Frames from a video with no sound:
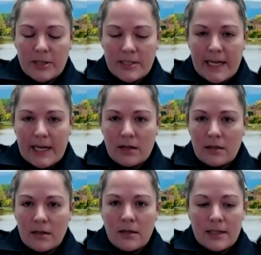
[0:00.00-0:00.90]

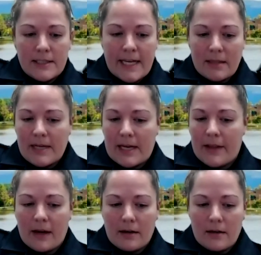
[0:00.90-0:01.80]
scanner, can take them down
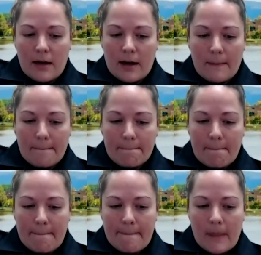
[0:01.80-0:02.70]
there
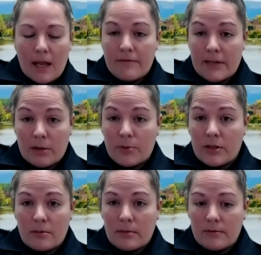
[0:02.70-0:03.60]
and fingerprint
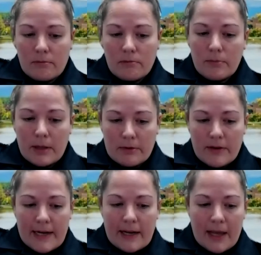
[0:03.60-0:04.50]
them and be able to
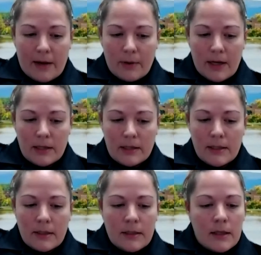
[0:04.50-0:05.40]
find out that way.
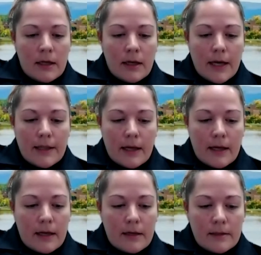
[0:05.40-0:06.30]
And
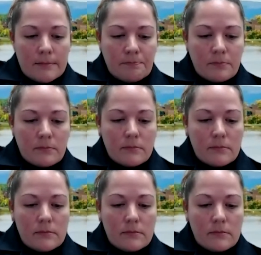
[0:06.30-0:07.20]
then,
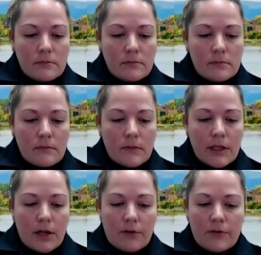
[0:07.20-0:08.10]

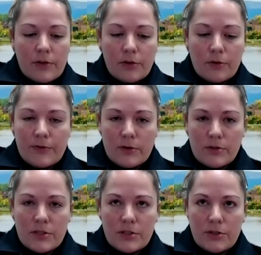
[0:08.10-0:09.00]
you know, if you refuse,